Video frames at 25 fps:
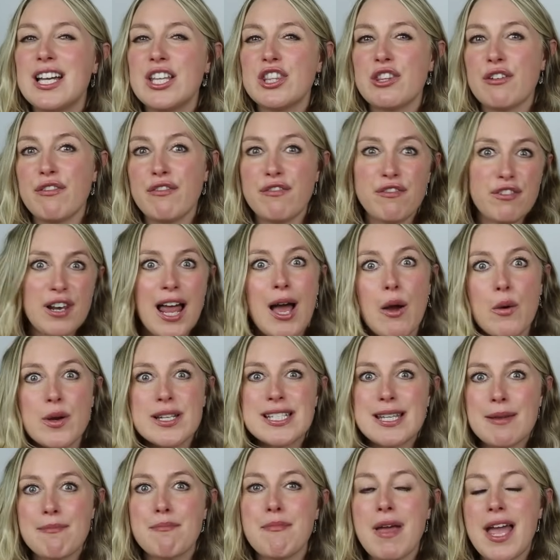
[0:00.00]
the
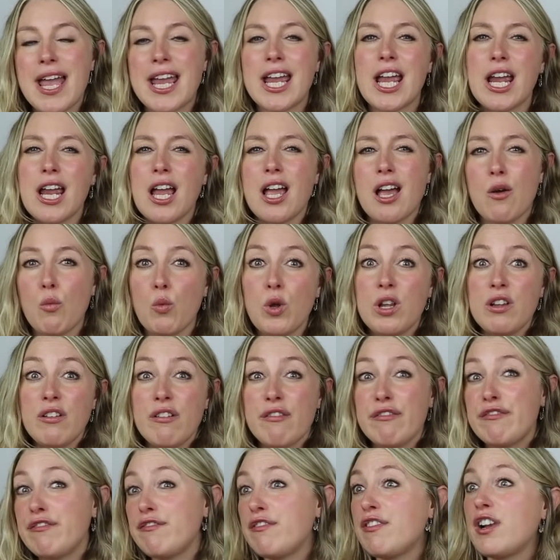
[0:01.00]
flowers in May will
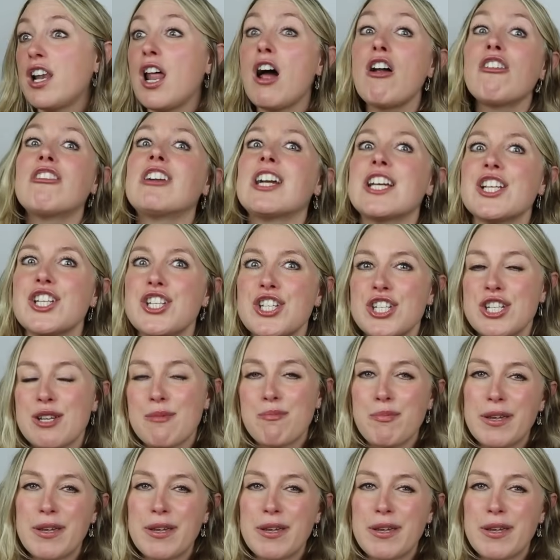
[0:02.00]
flourish